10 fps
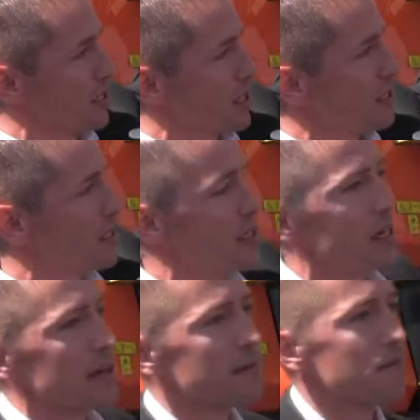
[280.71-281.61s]
like you see
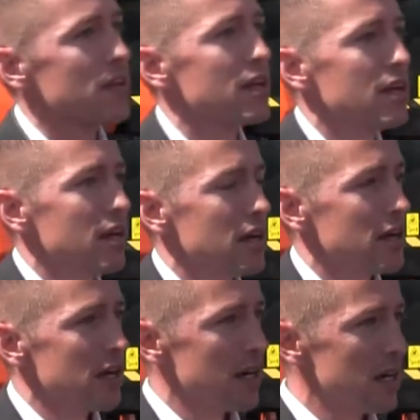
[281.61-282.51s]
here.
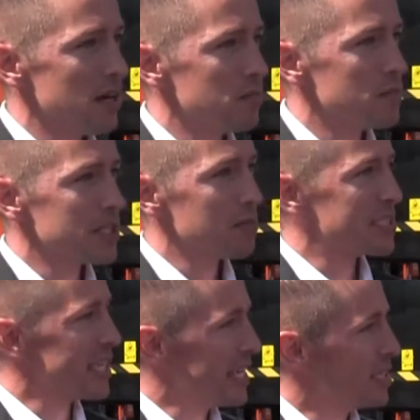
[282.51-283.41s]
Some
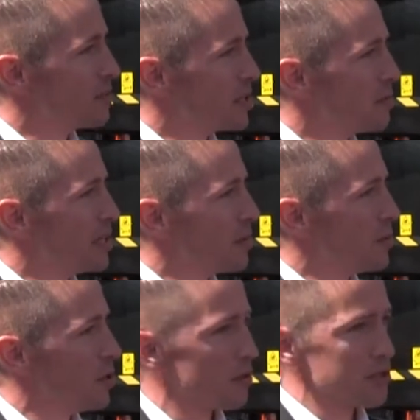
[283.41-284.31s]
stadiums that are being
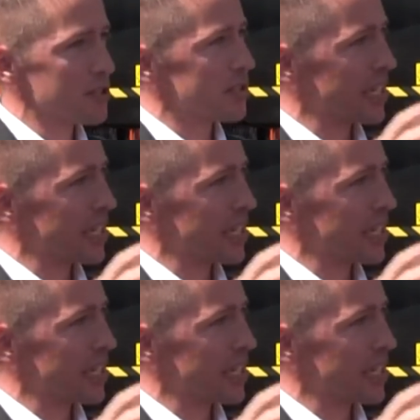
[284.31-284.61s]
built with just